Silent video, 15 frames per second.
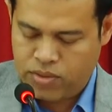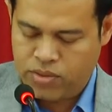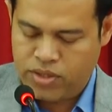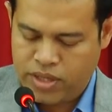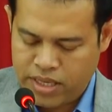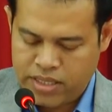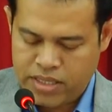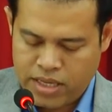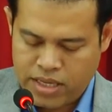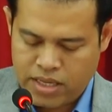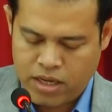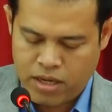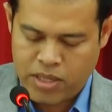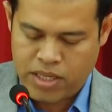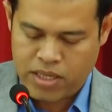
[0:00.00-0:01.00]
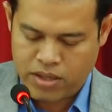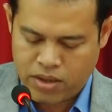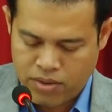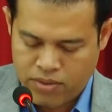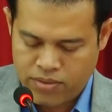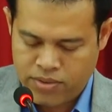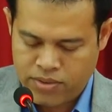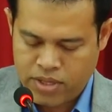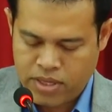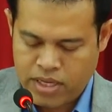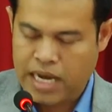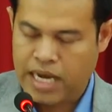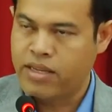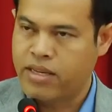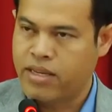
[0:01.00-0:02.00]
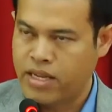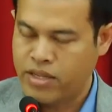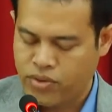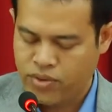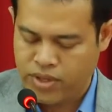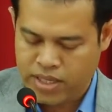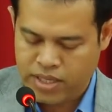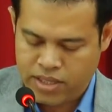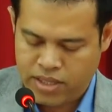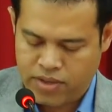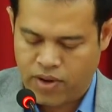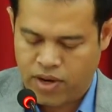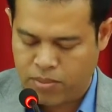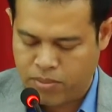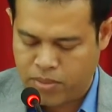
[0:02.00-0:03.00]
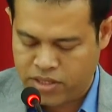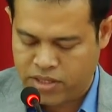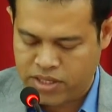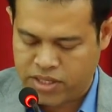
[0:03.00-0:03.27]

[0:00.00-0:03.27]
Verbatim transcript: to this economic growth and country development